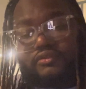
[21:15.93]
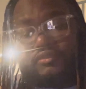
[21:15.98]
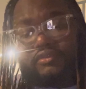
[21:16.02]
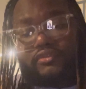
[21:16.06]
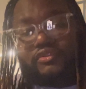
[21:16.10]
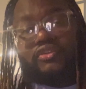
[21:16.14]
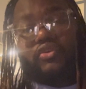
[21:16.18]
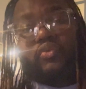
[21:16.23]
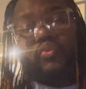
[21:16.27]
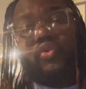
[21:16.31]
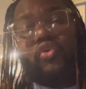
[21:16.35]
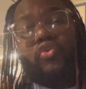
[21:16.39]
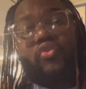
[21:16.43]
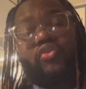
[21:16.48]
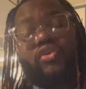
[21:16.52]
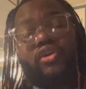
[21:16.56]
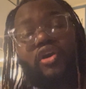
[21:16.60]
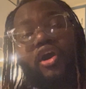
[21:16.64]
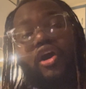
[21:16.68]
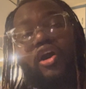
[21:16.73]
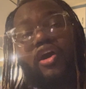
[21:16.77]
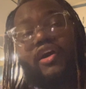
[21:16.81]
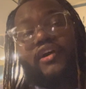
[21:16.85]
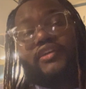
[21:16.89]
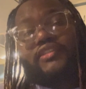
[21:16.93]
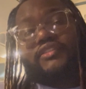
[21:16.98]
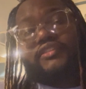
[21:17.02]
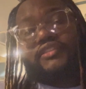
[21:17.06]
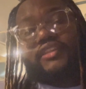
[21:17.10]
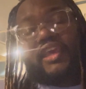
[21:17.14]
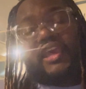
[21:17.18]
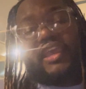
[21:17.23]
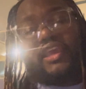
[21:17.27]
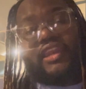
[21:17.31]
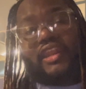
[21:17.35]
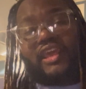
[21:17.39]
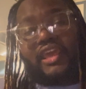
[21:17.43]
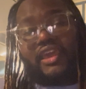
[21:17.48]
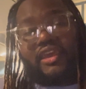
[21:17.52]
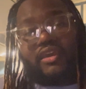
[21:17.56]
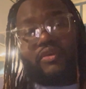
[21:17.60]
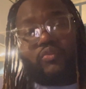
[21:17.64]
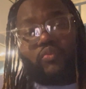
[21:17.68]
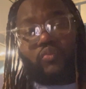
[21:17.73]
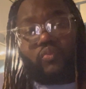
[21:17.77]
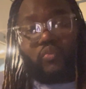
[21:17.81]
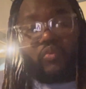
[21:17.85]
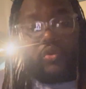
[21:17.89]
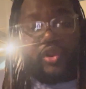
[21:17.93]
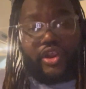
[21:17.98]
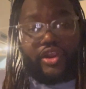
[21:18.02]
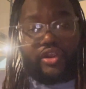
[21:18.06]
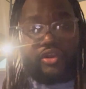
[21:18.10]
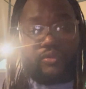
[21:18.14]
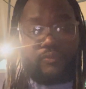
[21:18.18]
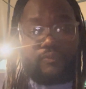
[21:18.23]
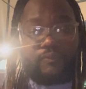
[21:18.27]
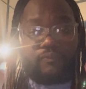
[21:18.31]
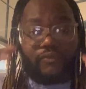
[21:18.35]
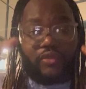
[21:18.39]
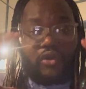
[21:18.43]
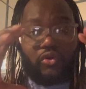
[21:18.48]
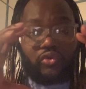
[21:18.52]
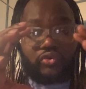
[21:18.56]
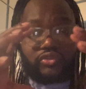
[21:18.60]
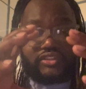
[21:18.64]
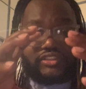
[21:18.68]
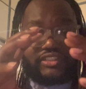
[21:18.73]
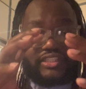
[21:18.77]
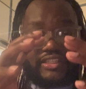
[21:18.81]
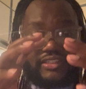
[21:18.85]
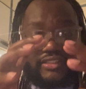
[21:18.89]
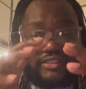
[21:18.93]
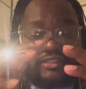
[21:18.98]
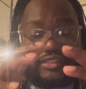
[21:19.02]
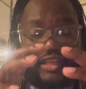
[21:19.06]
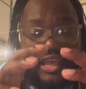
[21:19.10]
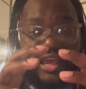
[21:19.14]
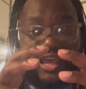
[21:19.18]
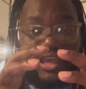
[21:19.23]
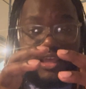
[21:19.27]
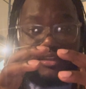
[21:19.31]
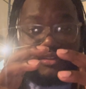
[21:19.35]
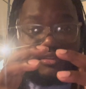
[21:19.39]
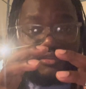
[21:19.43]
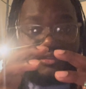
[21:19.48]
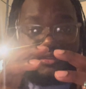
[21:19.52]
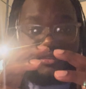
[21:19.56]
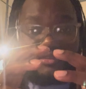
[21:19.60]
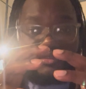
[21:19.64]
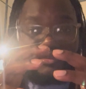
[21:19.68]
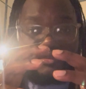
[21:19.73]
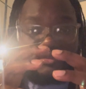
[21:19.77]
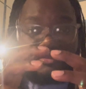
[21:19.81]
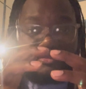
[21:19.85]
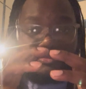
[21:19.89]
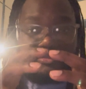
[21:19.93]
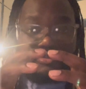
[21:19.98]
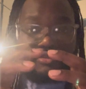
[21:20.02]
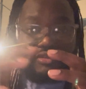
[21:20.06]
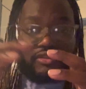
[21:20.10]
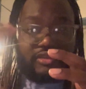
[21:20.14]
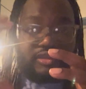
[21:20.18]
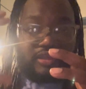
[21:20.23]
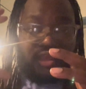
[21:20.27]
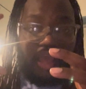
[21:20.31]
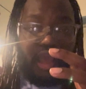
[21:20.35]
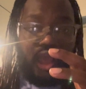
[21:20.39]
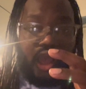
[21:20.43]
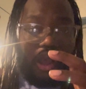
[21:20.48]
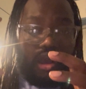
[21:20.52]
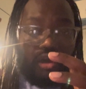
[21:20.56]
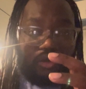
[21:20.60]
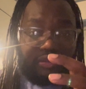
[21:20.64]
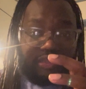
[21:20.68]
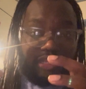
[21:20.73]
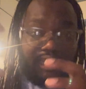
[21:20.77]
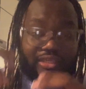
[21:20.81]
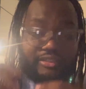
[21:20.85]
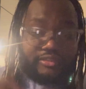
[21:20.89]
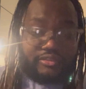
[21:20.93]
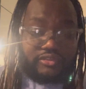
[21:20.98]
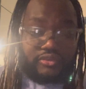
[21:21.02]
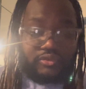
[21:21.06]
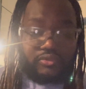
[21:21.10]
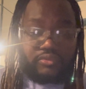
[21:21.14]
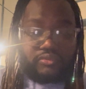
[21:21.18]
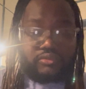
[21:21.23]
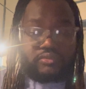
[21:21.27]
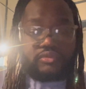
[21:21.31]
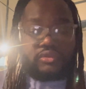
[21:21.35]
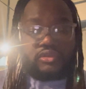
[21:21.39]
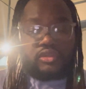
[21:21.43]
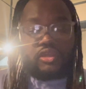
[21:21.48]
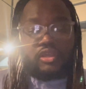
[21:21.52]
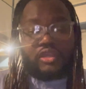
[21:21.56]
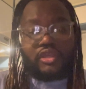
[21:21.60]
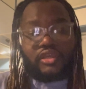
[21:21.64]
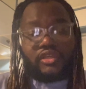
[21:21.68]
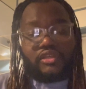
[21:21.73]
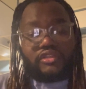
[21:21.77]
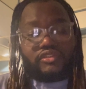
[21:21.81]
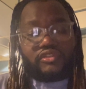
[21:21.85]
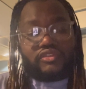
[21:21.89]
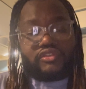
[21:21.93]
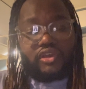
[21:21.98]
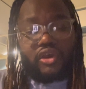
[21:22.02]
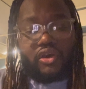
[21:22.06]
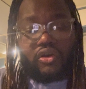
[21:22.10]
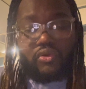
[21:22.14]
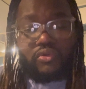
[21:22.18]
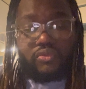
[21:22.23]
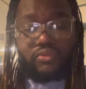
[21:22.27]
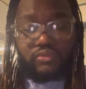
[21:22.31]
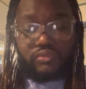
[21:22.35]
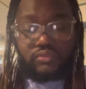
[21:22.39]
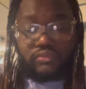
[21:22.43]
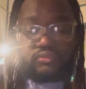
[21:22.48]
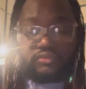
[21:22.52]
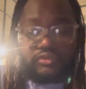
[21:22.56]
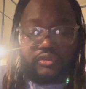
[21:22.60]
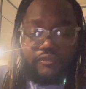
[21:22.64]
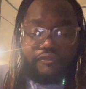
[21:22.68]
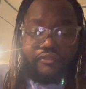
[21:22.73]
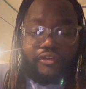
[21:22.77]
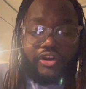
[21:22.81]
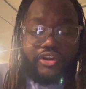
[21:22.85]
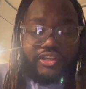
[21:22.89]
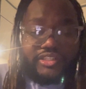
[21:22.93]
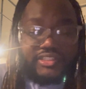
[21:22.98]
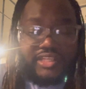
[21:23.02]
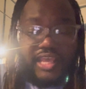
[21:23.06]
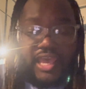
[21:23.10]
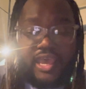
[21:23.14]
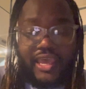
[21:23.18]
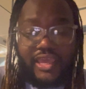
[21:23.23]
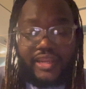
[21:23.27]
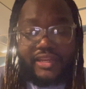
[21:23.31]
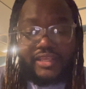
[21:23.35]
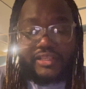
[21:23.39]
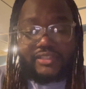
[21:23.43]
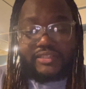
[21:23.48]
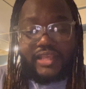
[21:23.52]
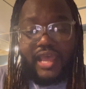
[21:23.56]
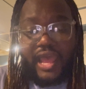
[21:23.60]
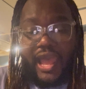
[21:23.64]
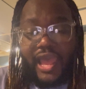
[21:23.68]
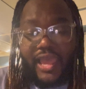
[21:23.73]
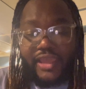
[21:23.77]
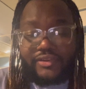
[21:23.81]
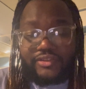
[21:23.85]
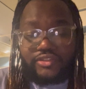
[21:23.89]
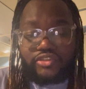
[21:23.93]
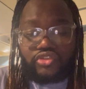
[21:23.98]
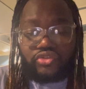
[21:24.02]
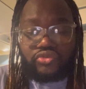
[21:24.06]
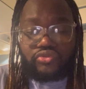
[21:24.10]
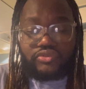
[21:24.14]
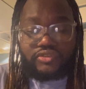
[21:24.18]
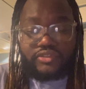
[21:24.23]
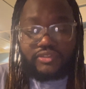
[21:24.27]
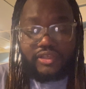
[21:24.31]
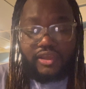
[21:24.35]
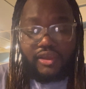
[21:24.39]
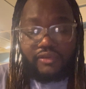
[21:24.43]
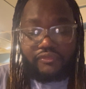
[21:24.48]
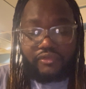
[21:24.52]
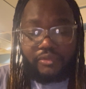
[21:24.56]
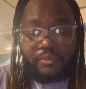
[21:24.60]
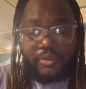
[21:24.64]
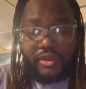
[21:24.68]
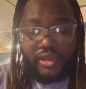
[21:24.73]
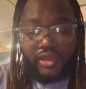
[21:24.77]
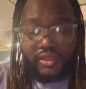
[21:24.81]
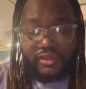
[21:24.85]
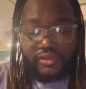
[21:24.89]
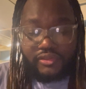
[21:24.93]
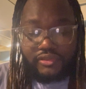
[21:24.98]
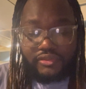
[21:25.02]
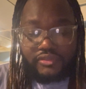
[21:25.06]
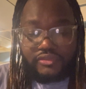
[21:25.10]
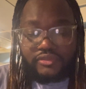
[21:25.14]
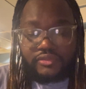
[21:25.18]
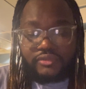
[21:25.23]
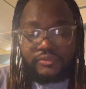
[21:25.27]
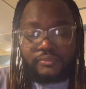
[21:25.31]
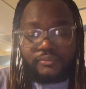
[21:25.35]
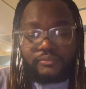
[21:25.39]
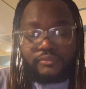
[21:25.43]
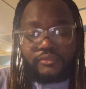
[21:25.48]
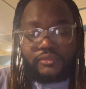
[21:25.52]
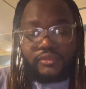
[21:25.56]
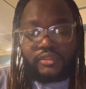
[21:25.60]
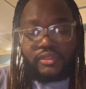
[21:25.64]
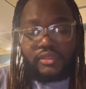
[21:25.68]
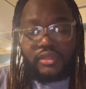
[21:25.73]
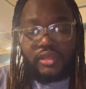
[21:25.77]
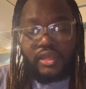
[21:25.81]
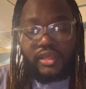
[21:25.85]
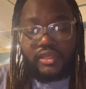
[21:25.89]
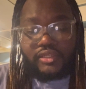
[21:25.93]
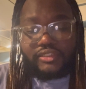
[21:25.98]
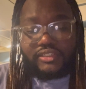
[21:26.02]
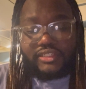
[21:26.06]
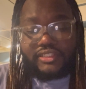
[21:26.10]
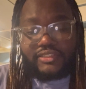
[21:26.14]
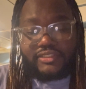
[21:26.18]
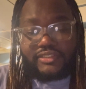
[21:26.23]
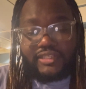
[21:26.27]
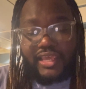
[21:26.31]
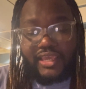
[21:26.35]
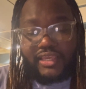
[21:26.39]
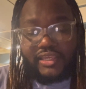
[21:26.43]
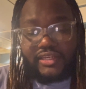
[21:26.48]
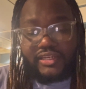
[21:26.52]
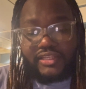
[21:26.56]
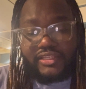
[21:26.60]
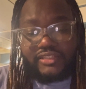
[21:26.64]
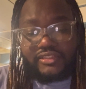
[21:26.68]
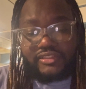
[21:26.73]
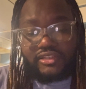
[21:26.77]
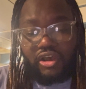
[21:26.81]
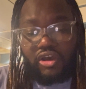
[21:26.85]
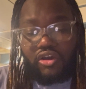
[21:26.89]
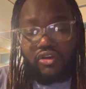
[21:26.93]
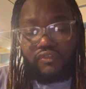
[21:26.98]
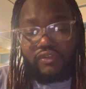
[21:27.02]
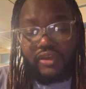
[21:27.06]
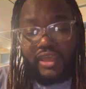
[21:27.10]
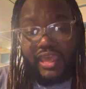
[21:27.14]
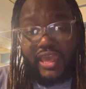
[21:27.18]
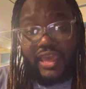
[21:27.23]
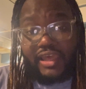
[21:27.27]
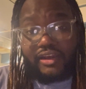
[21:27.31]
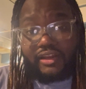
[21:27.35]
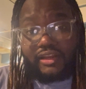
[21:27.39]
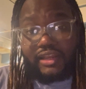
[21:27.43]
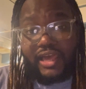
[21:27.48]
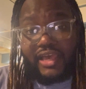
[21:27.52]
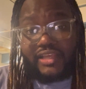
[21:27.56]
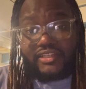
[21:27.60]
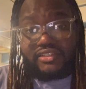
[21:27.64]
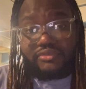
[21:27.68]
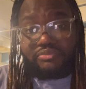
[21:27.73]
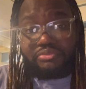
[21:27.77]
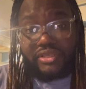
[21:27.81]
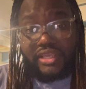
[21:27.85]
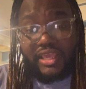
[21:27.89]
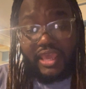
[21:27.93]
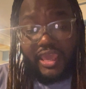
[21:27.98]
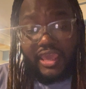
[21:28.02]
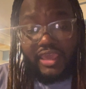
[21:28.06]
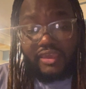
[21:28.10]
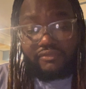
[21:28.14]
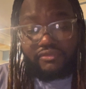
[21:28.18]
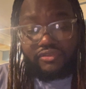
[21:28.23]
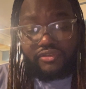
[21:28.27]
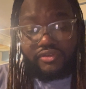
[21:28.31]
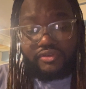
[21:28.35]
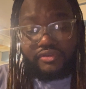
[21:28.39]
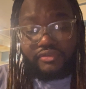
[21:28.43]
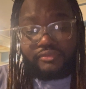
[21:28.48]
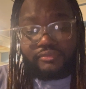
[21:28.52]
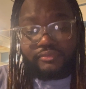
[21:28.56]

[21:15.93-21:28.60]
the root cause, and then where those 10 signs all link to. So the first sign is hiding true self from others. The second is overanalyzing behavior.